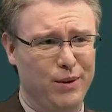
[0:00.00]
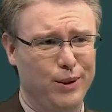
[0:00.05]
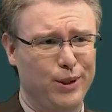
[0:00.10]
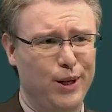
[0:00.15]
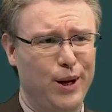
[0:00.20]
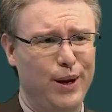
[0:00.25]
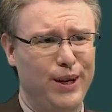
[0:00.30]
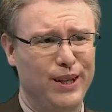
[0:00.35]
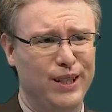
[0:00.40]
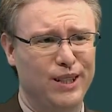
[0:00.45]

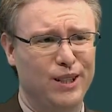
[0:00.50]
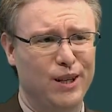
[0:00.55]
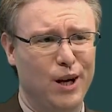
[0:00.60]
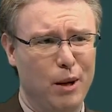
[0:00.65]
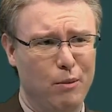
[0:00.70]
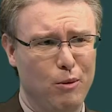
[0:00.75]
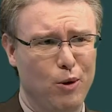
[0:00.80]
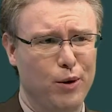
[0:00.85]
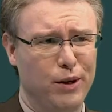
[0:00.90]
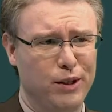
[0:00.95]
those out into
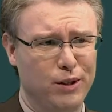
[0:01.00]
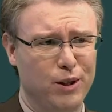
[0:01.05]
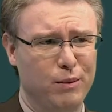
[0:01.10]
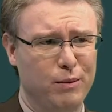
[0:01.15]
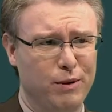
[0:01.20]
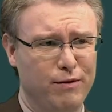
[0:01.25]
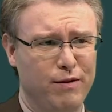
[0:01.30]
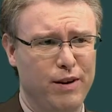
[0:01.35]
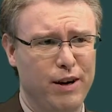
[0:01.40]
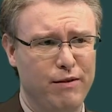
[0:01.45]
time order is
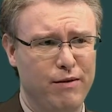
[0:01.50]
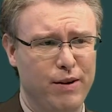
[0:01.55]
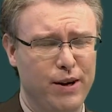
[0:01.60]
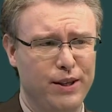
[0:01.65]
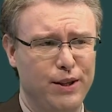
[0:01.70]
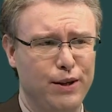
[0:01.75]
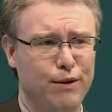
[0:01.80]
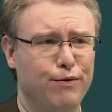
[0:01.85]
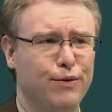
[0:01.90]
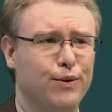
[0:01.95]
going to be very,
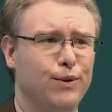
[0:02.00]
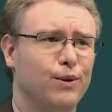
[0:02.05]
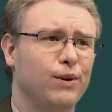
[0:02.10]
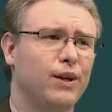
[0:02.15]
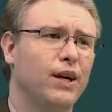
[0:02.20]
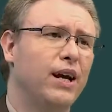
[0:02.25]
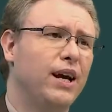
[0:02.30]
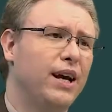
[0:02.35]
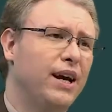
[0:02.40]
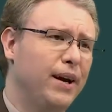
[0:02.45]
very
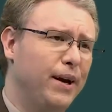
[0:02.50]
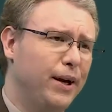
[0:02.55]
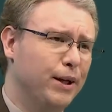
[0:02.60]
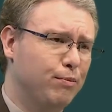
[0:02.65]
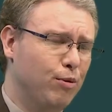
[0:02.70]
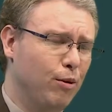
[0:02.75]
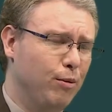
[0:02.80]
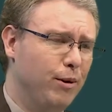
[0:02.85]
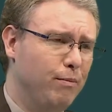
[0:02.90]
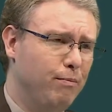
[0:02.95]
difficult.
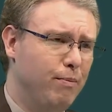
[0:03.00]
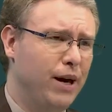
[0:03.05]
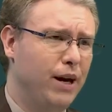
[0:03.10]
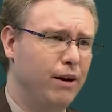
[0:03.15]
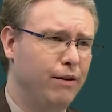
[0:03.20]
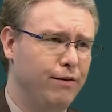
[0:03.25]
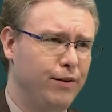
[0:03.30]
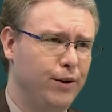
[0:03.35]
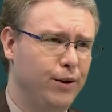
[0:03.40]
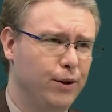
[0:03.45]
It's probably
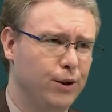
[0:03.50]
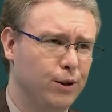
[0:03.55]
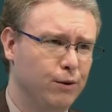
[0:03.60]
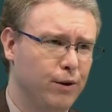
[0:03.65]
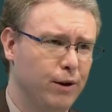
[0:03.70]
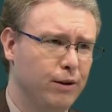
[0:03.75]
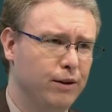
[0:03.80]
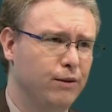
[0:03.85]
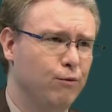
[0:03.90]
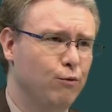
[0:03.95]
better for you to
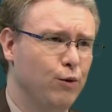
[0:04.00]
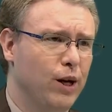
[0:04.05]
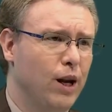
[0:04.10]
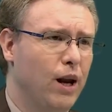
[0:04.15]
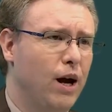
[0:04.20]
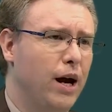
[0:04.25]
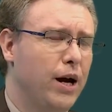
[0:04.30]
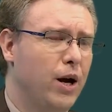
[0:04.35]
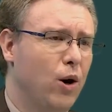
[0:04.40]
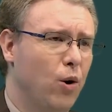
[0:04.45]
re
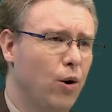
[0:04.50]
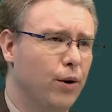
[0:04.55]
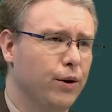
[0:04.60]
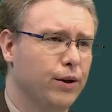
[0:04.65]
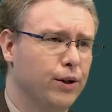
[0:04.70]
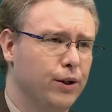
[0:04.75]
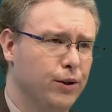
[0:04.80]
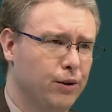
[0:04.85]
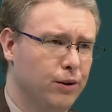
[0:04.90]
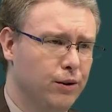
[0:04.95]
rely
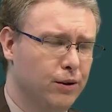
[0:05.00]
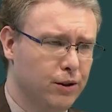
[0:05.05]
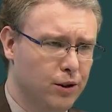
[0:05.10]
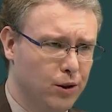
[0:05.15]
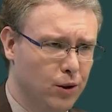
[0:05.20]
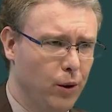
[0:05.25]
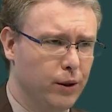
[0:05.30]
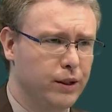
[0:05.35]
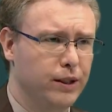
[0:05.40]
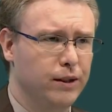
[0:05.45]
on
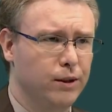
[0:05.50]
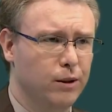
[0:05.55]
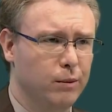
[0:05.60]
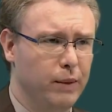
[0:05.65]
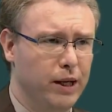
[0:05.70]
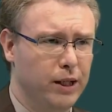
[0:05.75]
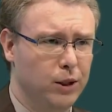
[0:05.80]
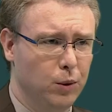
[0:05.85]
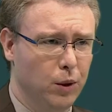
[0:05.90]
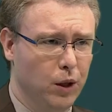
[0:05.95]
sorting
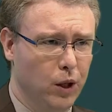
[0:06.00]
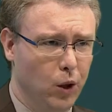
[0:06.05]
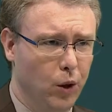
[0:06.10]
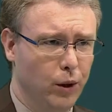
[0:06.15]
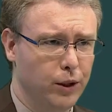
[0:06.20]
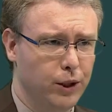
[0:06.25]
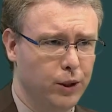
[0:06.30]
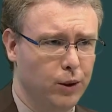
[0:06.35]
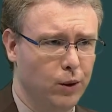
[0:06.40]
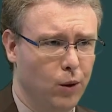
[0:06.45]
them into a
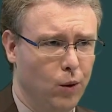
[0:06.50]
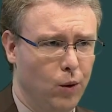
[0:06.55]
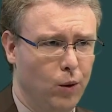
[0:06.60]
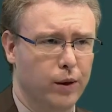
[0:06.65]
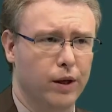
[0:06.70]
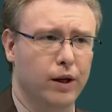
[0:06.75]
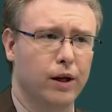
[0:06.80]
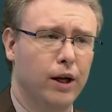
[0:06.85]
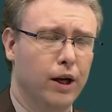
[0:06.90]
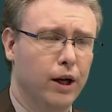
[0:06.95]
logical
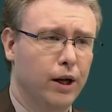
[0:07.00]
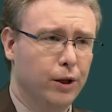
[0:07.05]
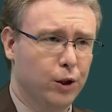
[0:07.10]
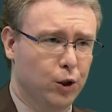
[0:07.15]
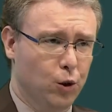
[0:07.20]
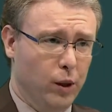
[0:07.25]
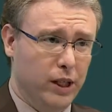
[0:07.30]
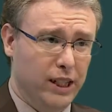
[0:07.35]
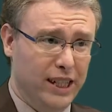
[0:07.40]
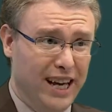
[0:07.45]
order
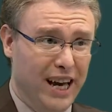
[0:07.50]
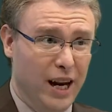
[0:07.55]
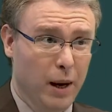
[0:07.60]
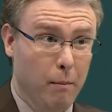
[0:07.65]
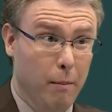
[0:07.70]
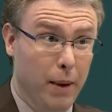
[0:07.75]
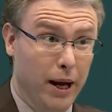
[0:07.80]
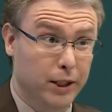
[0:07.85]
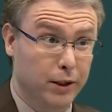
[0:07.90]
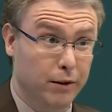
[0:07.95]
to actually get
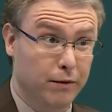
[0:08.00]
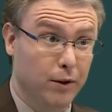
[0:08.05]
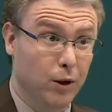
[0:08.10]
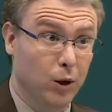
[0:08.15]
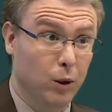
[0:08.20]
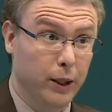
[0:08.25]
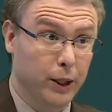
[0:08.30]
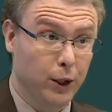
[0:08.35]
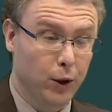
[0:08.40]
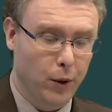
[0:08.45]
a better
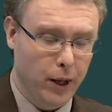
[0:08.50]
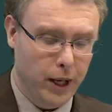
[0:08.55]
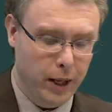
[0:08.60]
flow in your